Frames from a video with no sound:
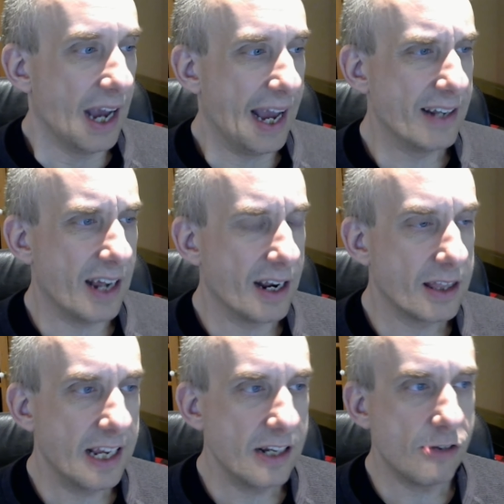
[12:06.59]
And I
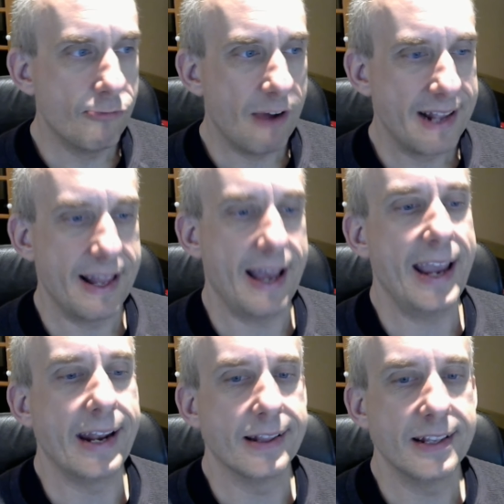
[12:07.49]
think to rein that
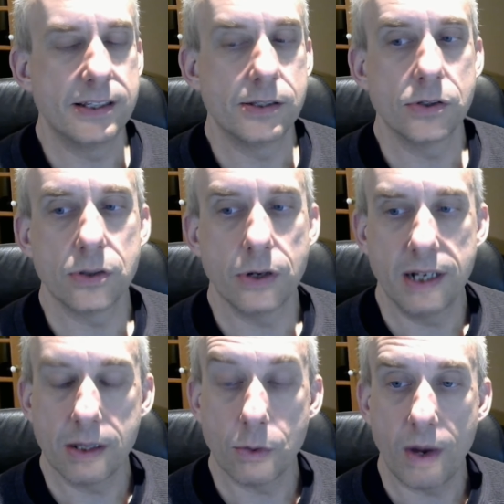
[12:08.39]
in, and this is also
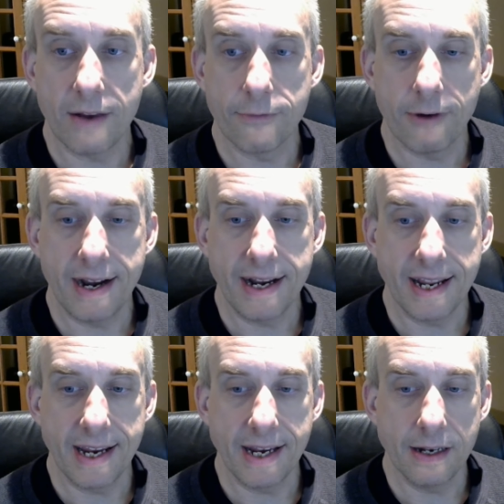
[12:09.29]
another way of reining
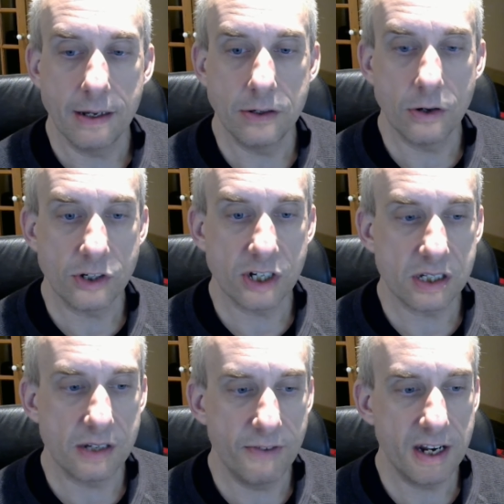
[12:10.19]
in not
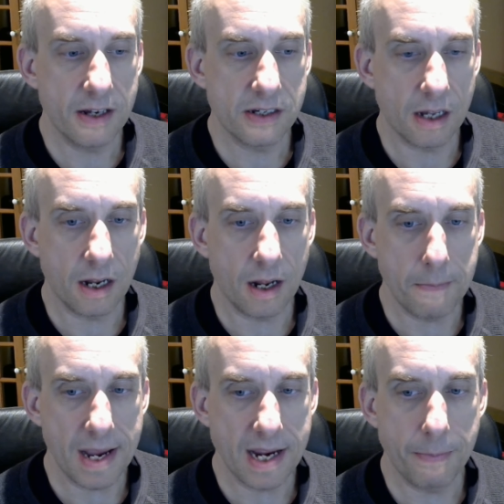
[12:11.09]
just the videos that I
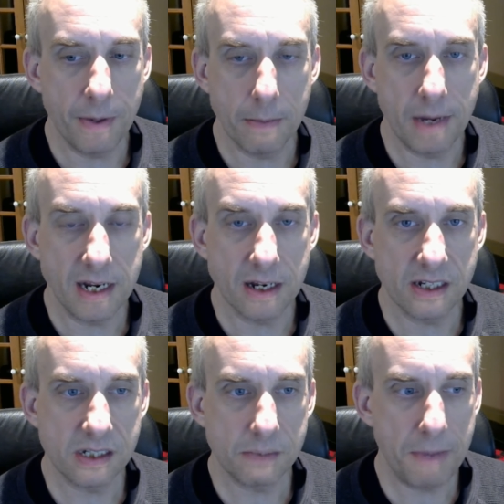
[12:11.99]
make, but the money I
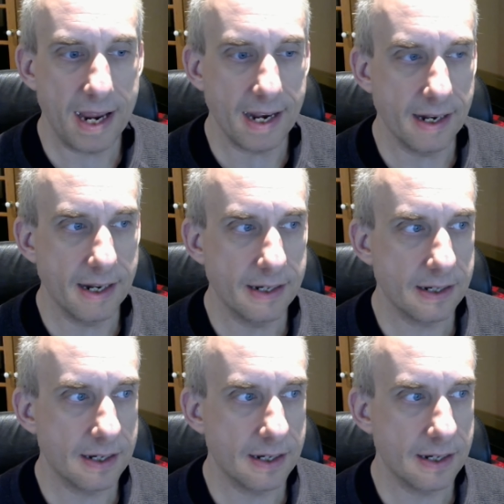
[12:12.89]
spend